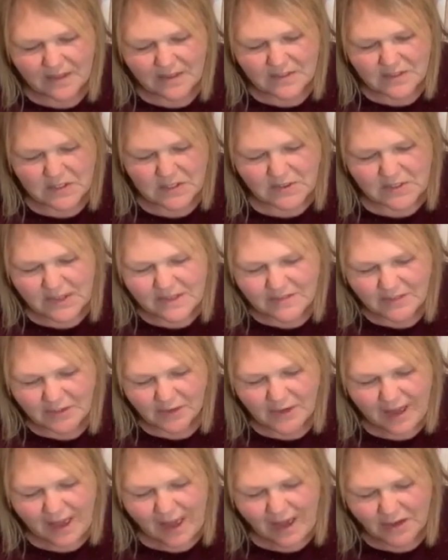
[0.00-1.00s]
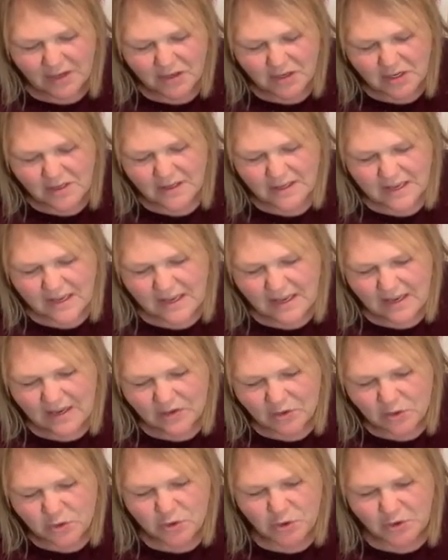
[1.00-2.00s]
So these are actually
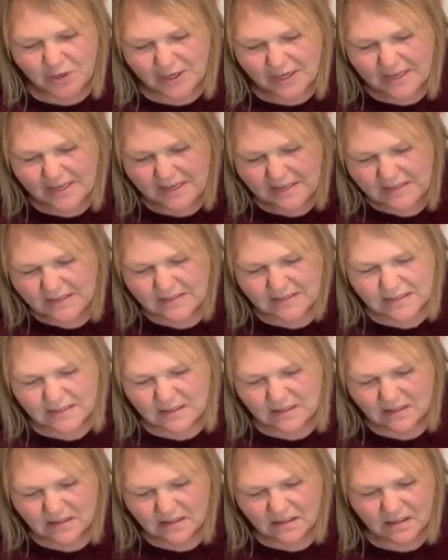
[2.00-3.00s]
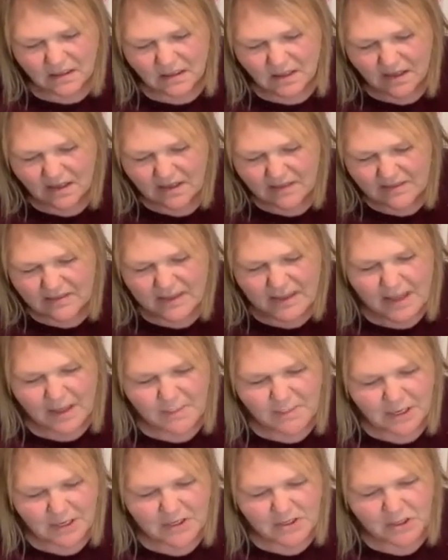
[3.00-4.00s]
trees. They come
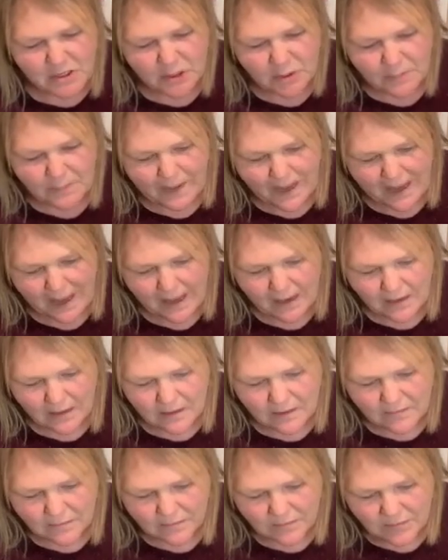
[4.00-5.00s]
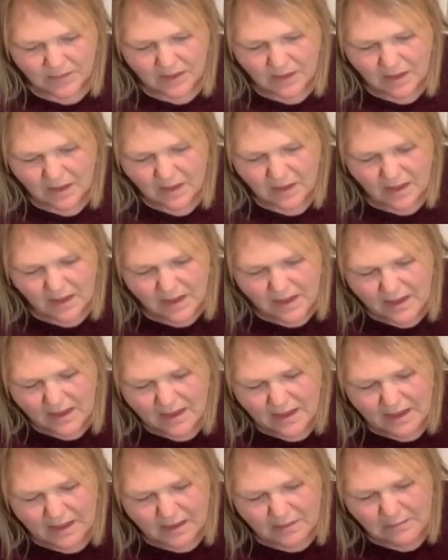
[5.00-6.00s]
in a 2-pack,
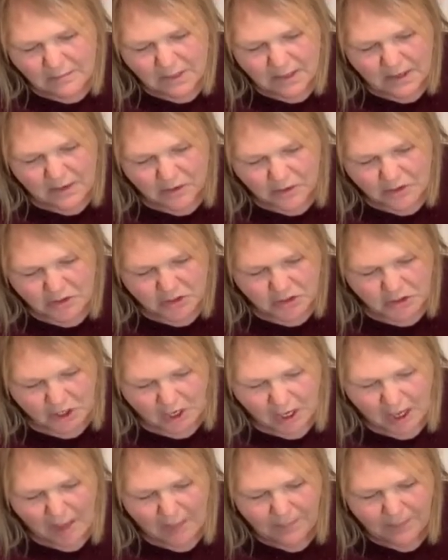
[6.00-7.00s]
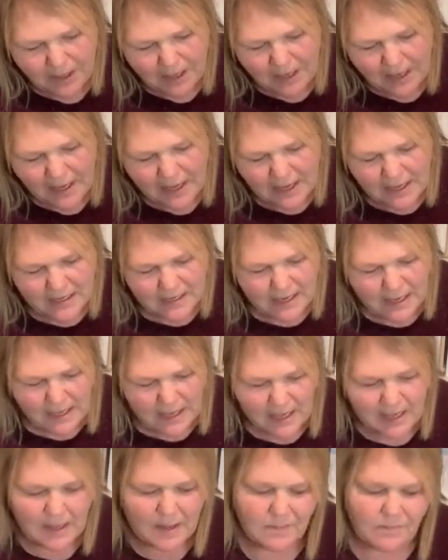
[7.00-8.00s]
in our shop,
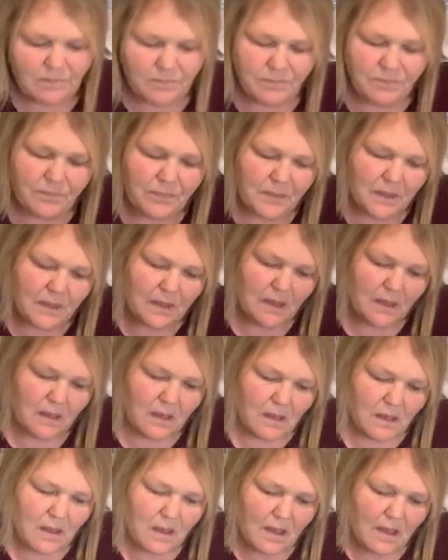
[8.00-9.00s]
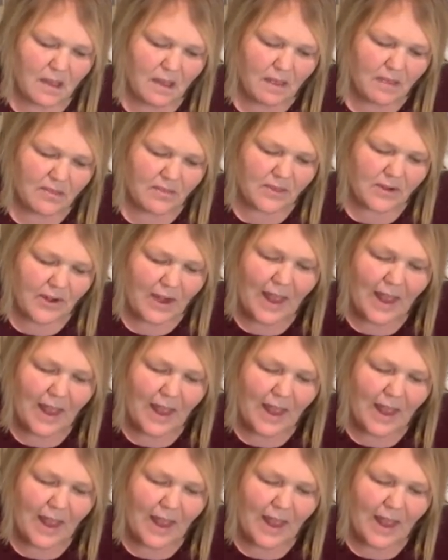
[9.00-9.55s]
and they're